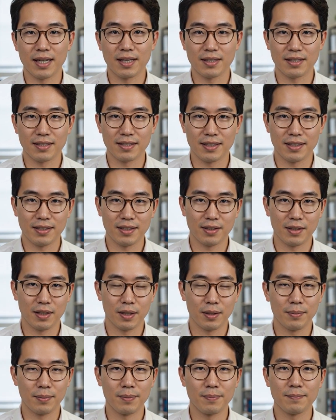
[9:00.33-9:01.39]
agencies in
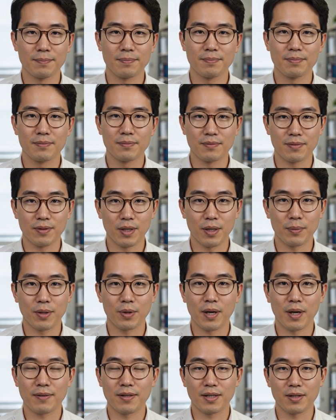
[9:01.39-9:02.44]
Europe.
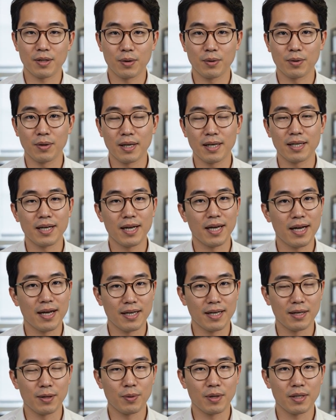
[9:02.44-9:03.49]
Cryptographic tooling
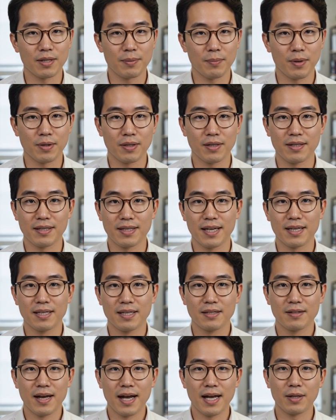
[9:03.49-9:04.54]
is one of the most
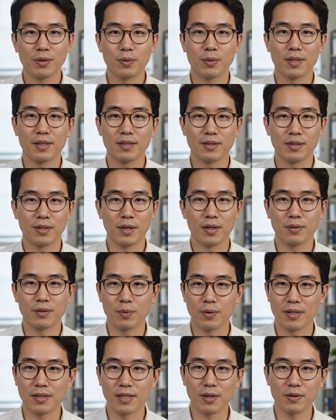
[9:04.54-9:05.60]
sensitive categories of
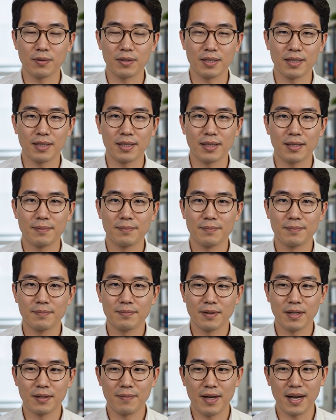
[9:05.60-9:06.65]
software they oversee.
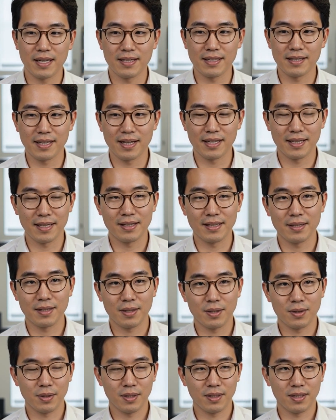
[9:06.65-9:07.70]
The fact that this
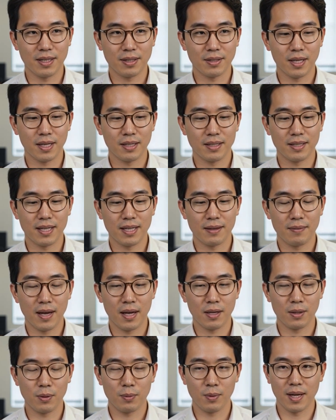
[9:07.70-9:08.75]
institution conducted the
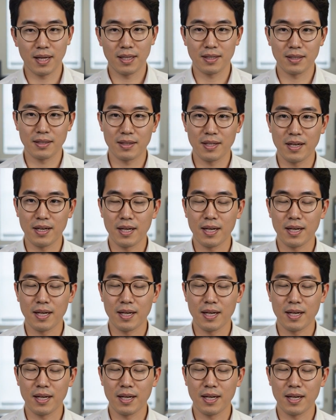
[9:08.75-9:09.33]
evaluation